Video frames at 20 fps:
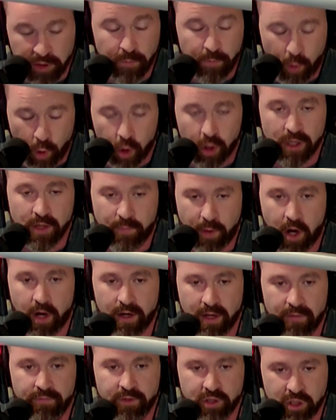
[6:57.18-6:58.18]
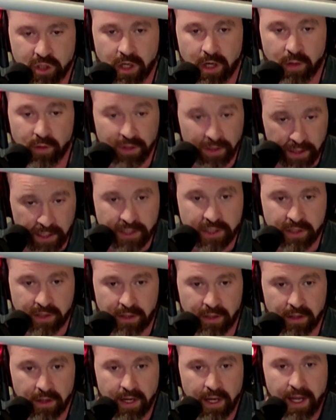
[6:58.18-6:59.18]
important part of the show, the
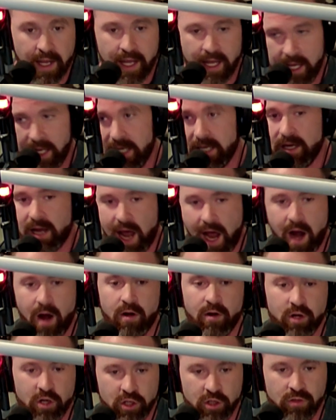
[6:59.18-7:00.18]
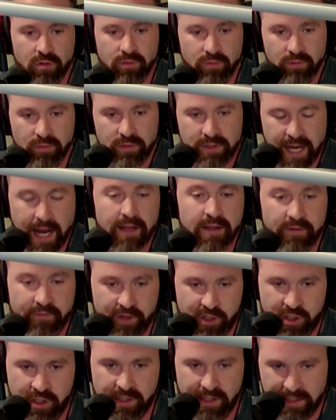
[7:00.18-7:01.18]
listener, in our new
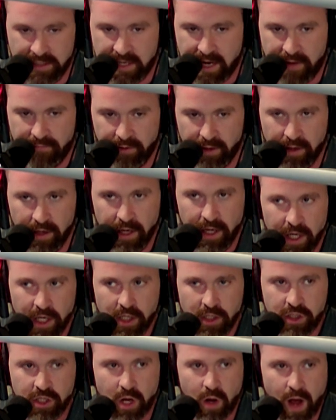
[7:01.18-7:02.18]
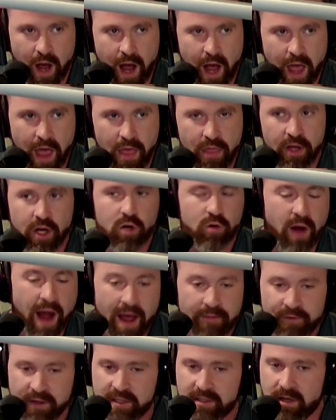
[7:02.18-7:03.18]
television endeavor. So the
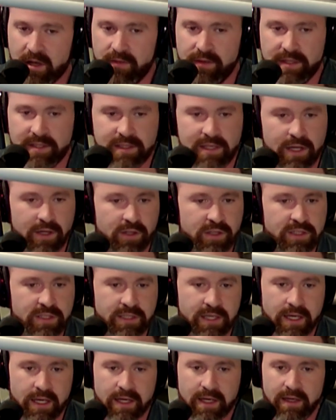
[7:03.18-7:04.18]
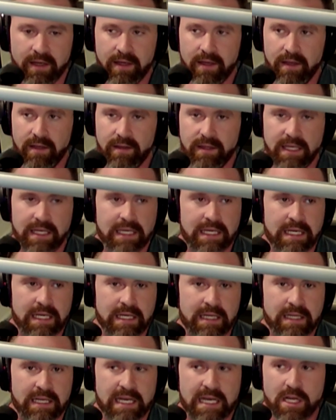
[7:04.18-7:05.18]
graphics on this thing are sick.
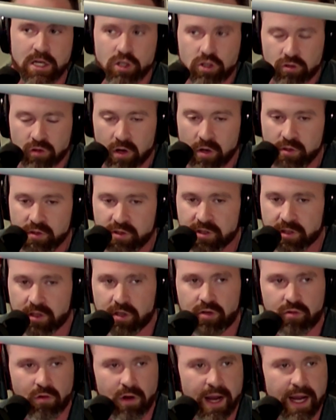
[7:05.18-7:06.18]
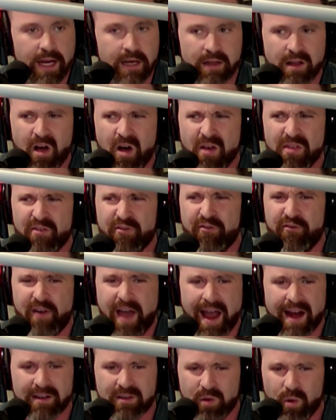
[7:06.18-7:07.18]
The, the intros are great. All the
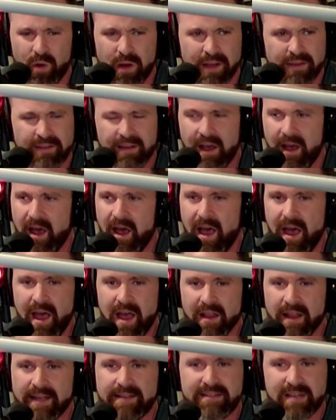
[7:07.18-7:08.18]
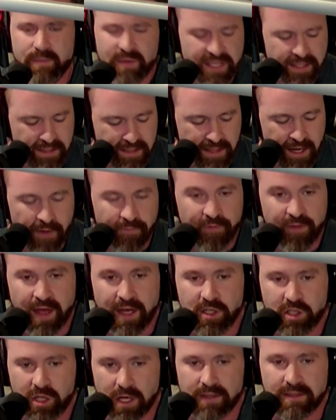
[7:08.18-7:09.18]
factoids. Like, some of the stuff
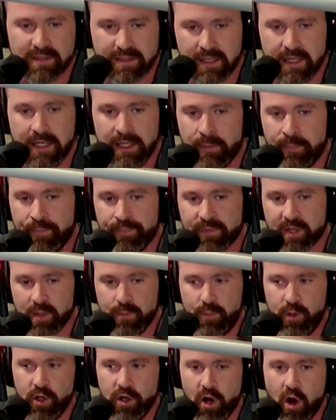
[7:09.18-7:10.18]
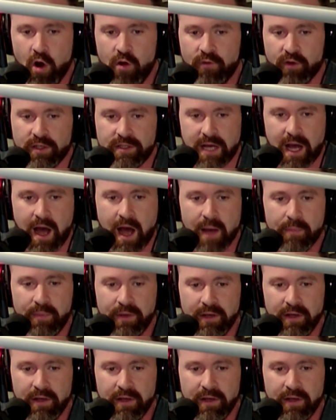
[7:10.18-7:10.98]
that Justine put over top